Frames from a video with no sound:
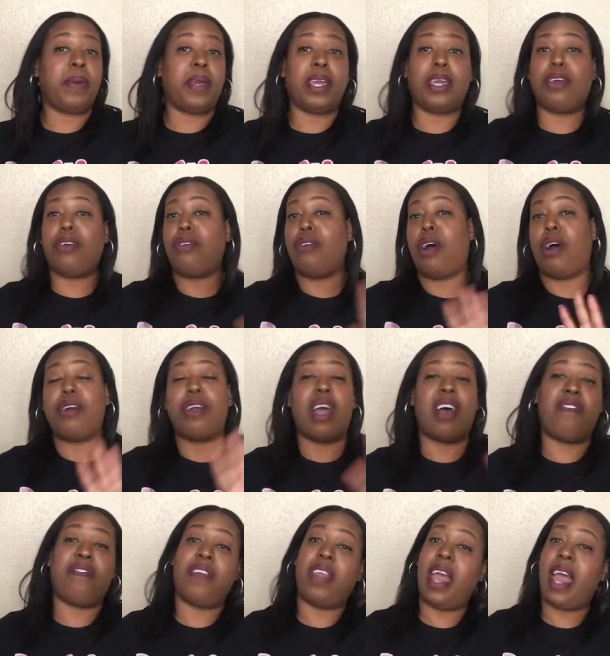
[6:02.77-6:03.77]
be, you know,
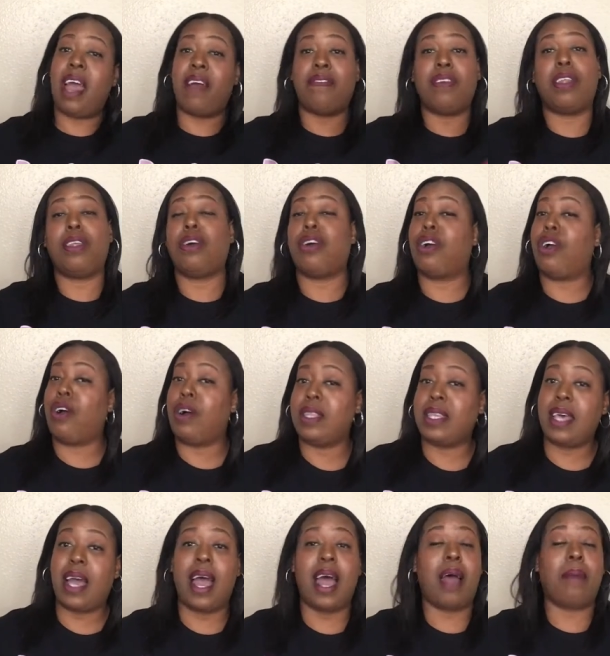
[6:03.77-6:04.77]
y'all finna have your little girl
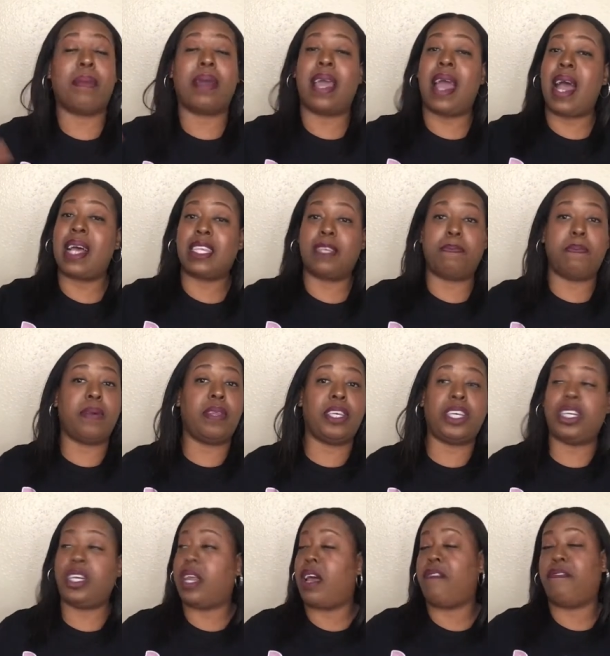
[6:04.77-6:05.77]
time, gossiping
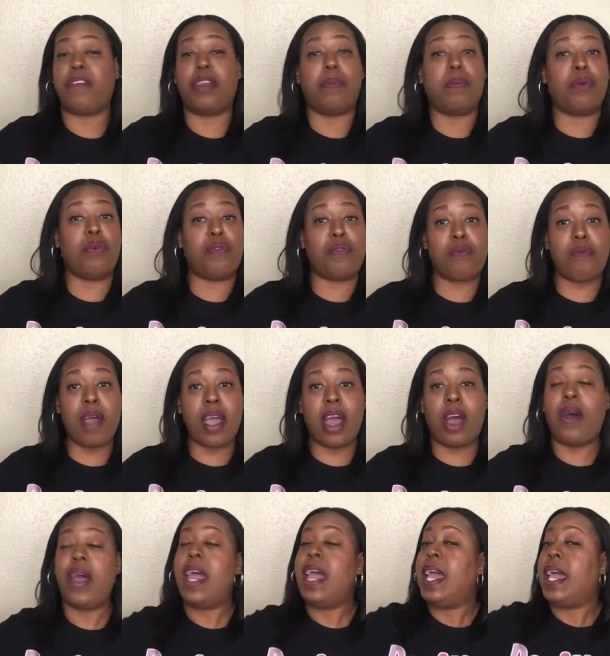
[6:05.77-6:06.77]
shit, I'm finna move
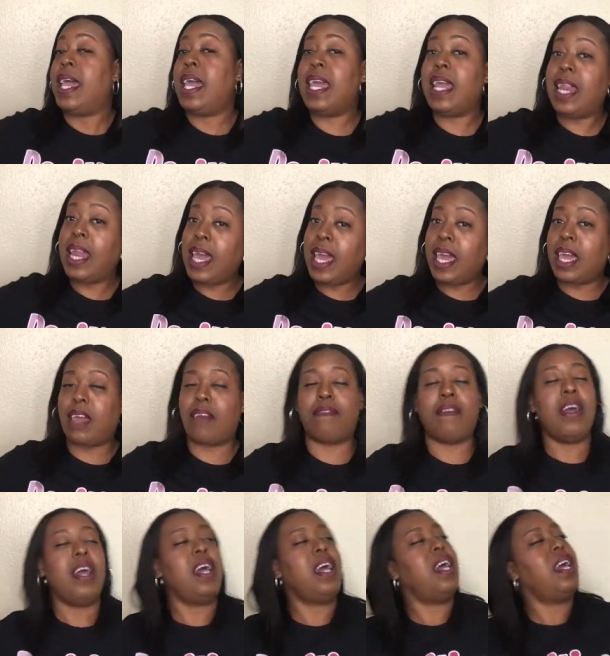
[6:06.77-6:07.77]
around. He
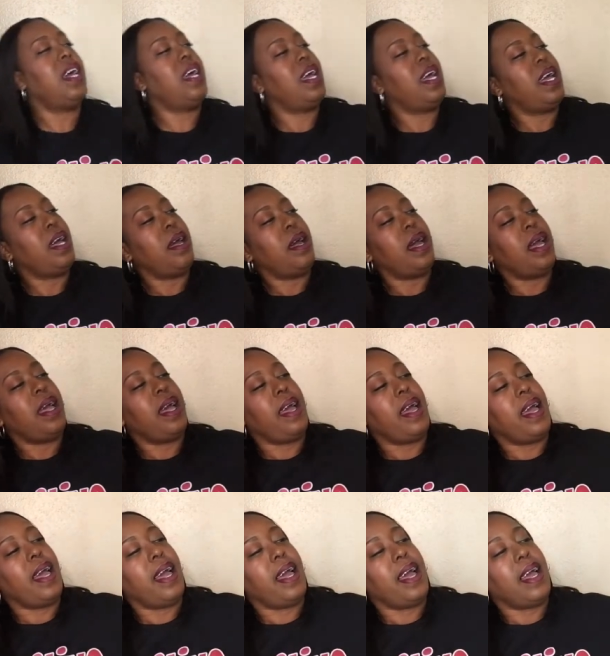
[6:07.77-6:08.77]
leave.
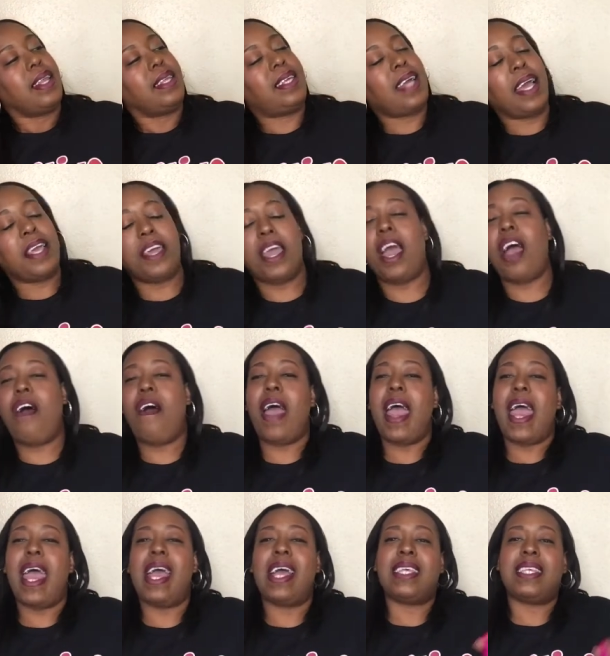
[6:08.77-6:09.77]
Danielle
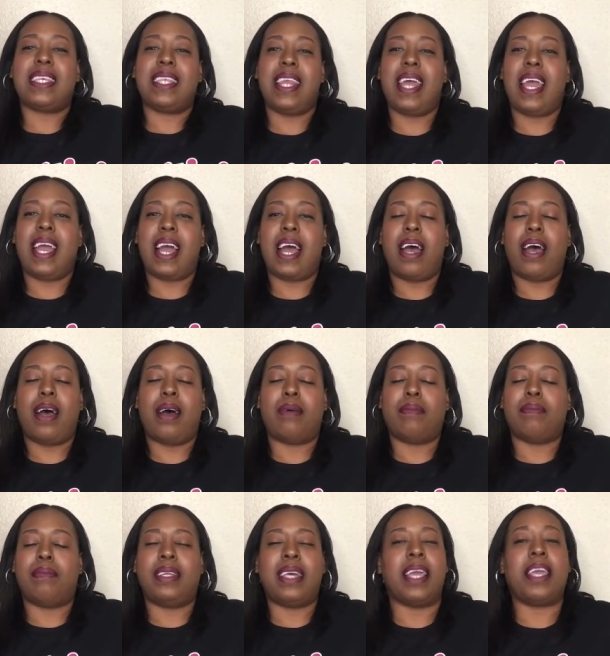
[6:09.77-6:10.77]
asked that
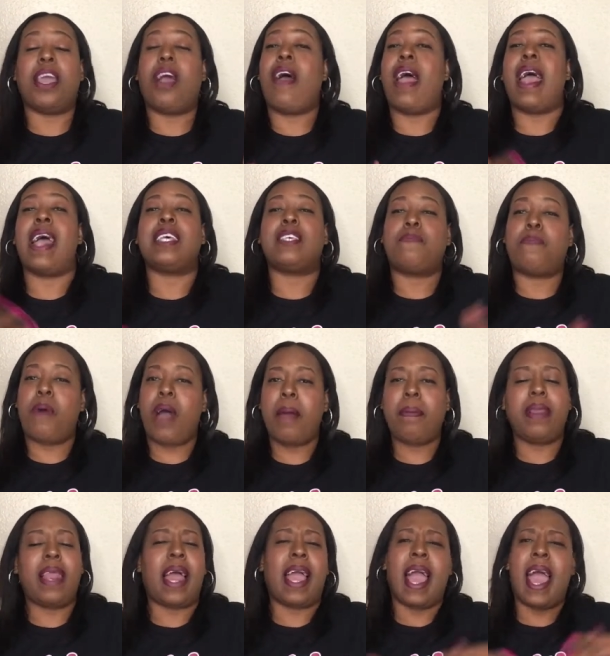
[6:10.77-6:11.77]
um, Danielle asked
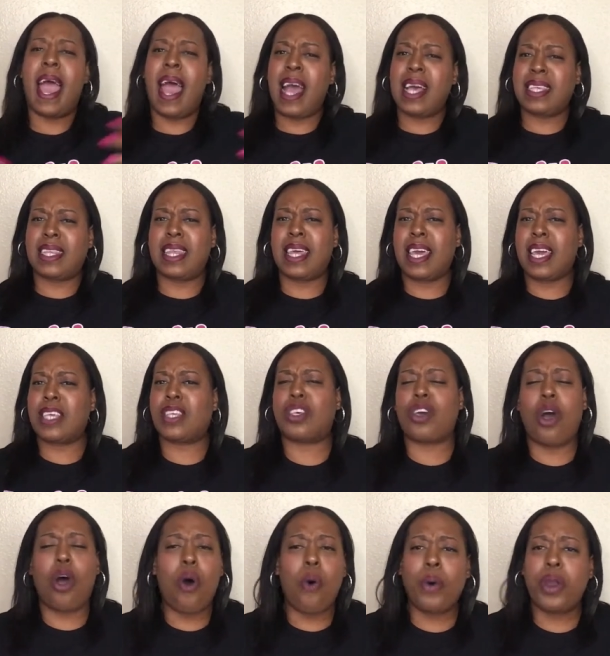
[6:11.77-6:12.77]
Barbie like how's things
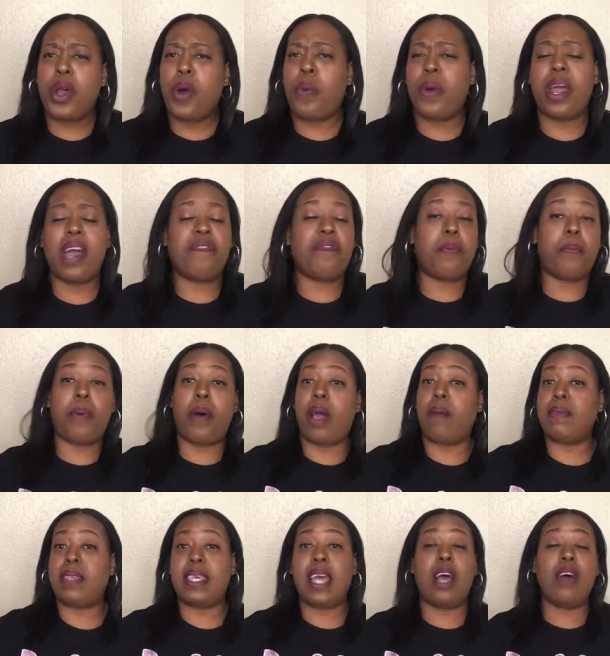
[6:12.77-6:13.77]
going or whatever.
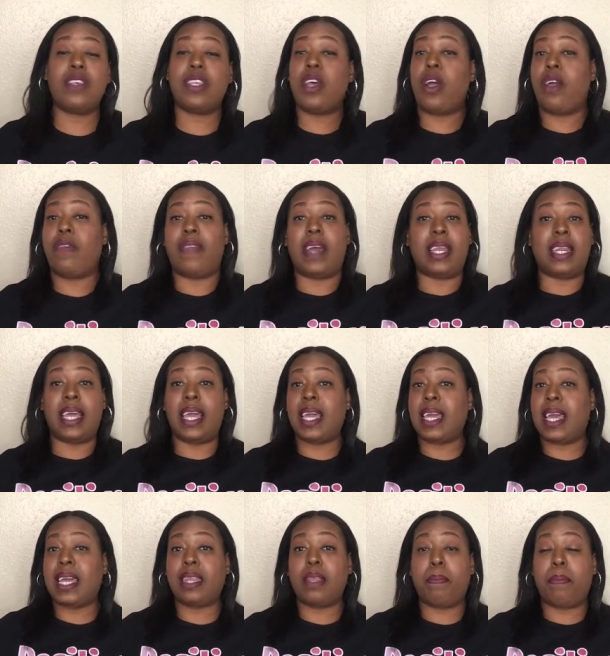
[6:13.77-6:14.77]
Barbie tells her they
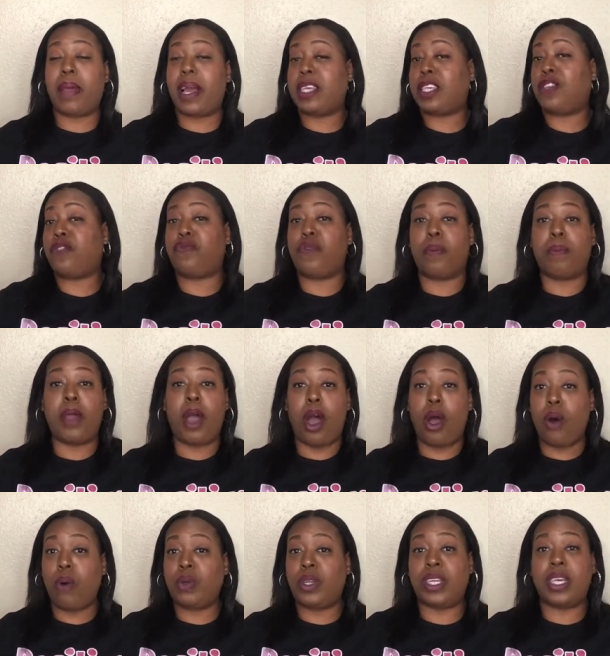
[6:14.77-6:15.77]
didn't get the blessings from the
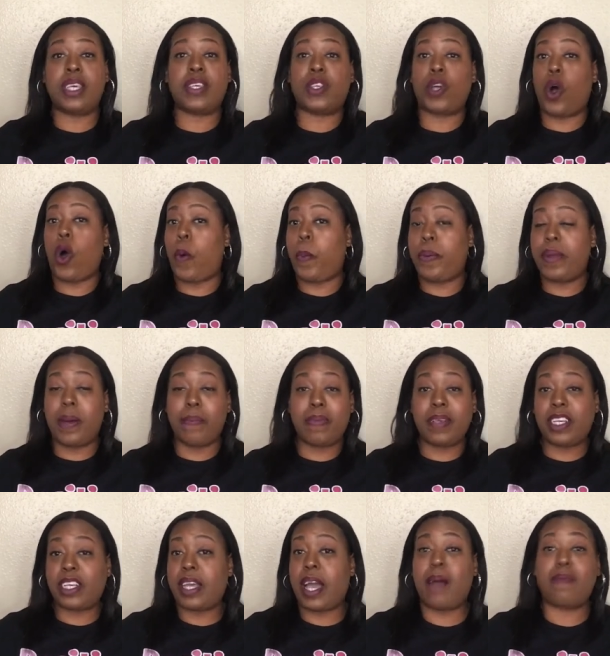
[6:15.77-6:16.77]
OGs to open up
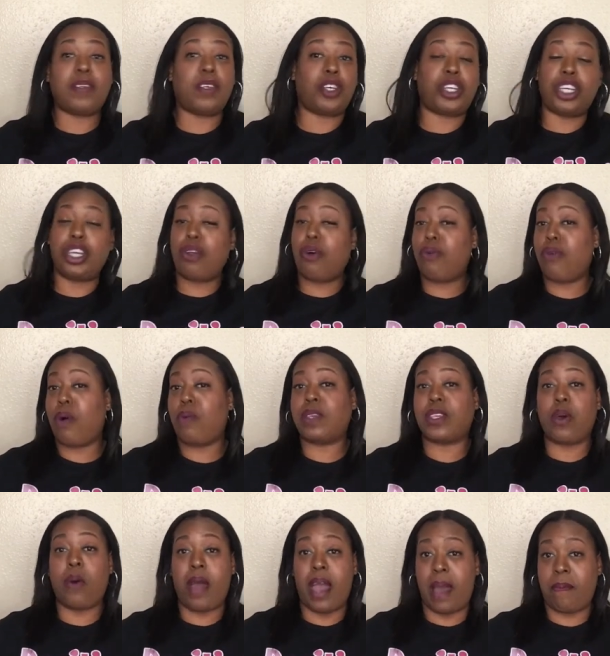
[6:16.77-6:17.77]
the shop, so she don't know what's
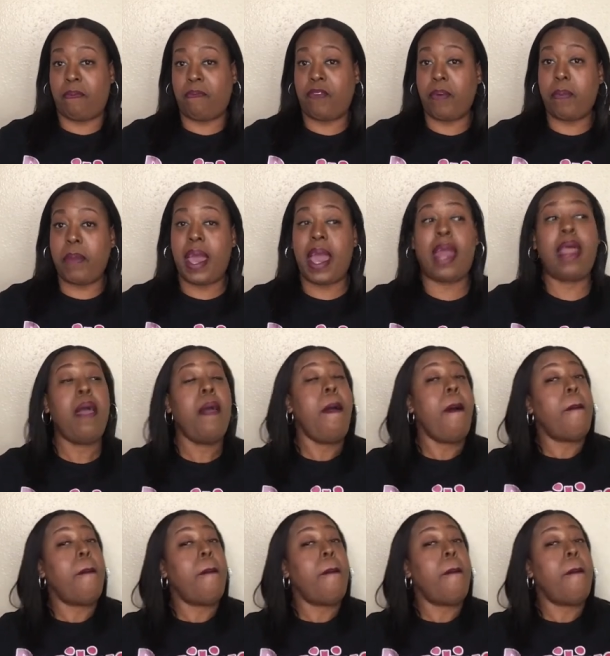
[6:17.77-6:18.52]
gonna happen from that.